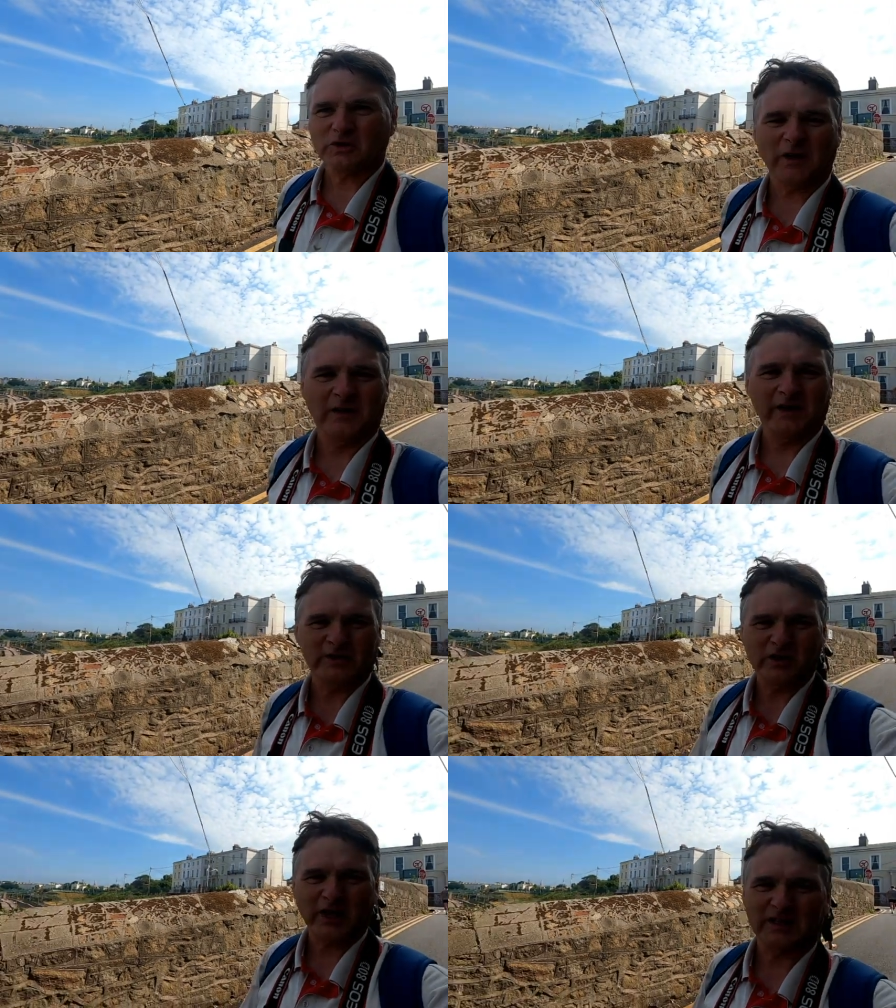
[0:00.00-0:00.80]
go down here
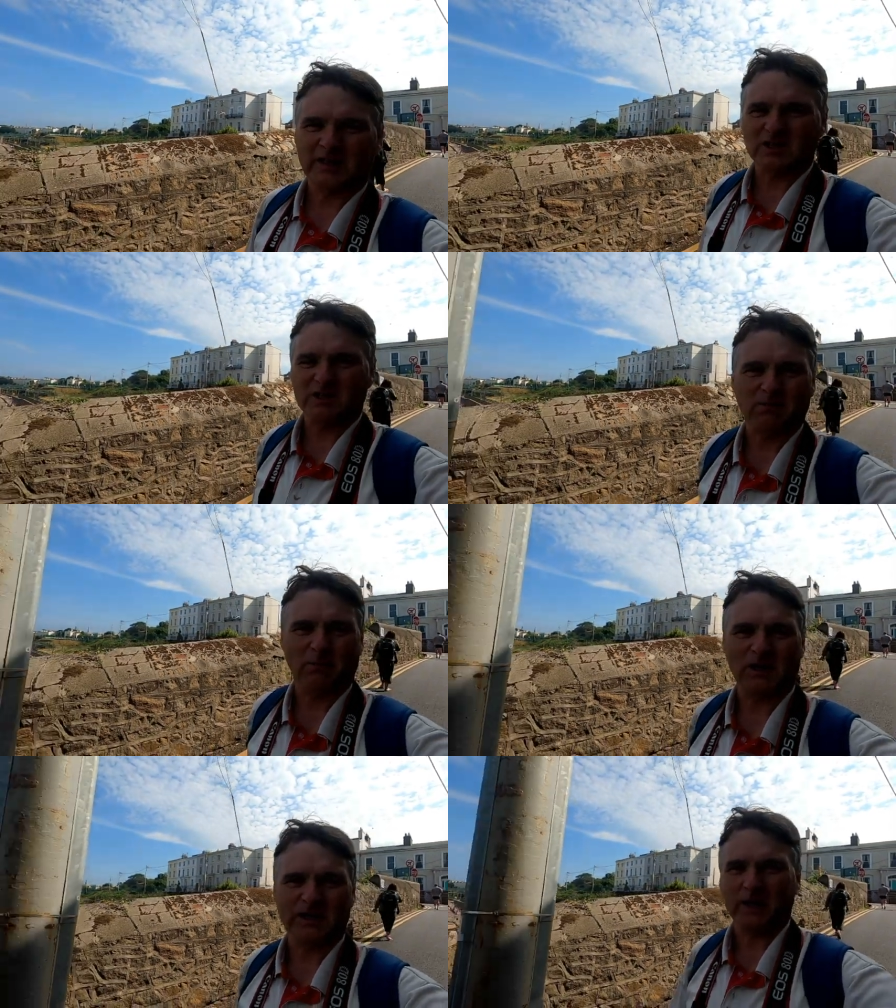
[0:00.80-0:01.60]
to check this
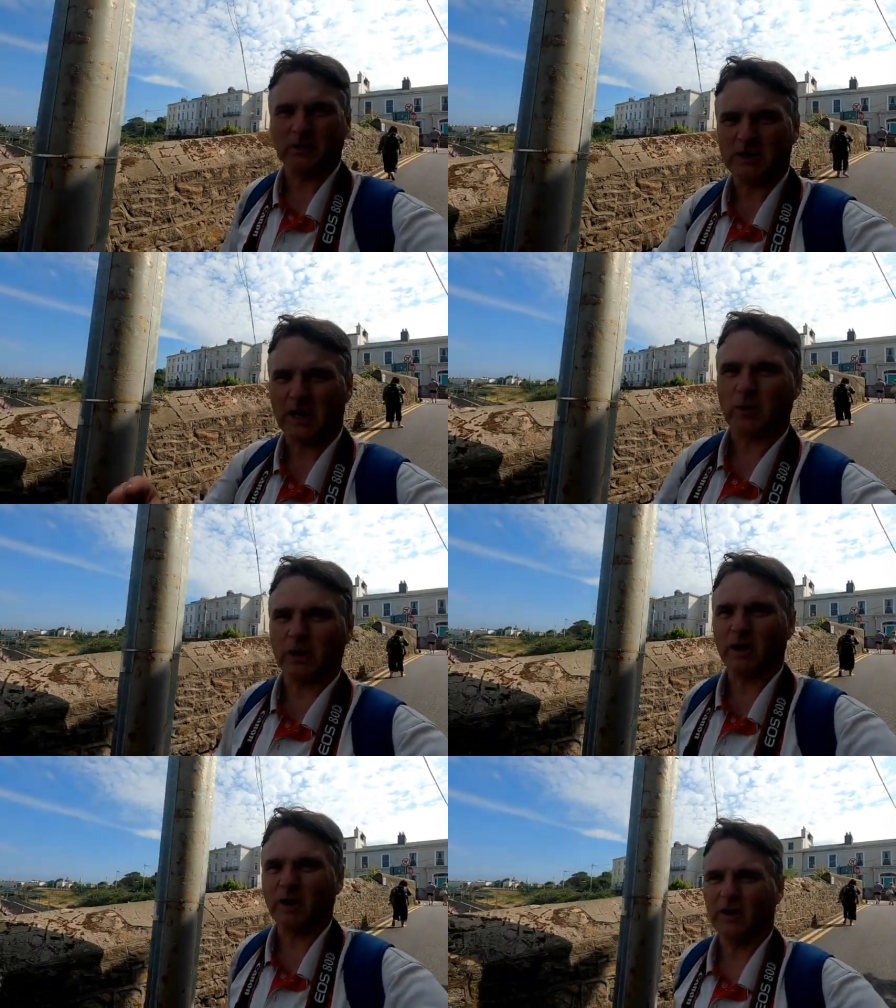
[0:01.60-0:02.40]
Martello Tower
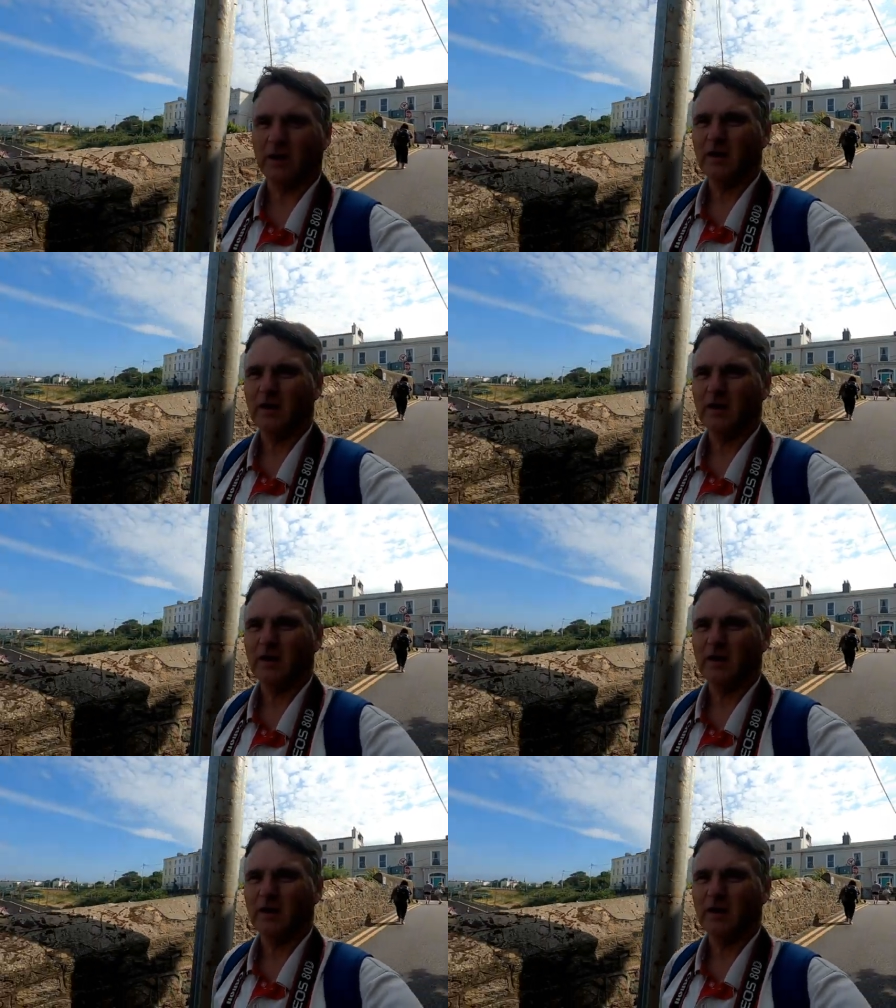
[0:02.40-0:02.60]
here.